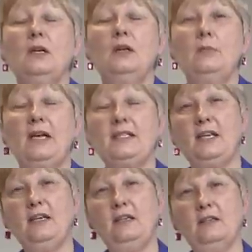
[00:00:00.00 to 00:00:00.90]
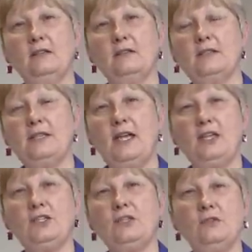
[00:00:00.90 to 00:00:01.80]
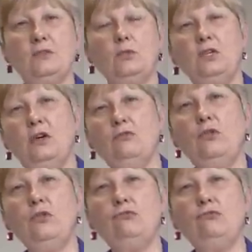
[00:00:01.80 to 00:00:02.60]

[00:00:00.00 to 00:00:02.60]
Um, as I said, we are on the